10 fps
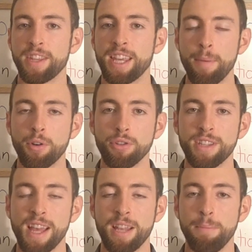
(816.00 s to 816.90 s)

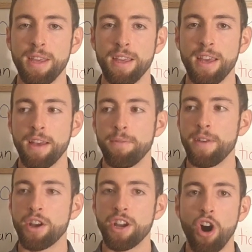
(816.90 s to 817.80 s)
chemicals that can be
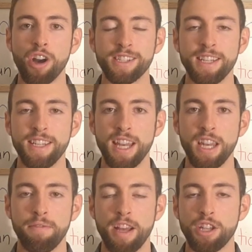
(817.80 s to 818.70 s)
very
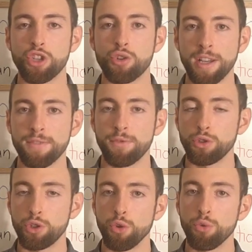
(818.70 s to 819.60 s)
oxidative and stressful
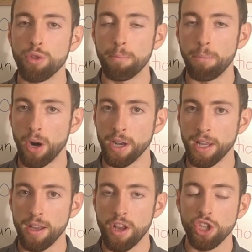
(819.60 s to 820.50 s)
to the body.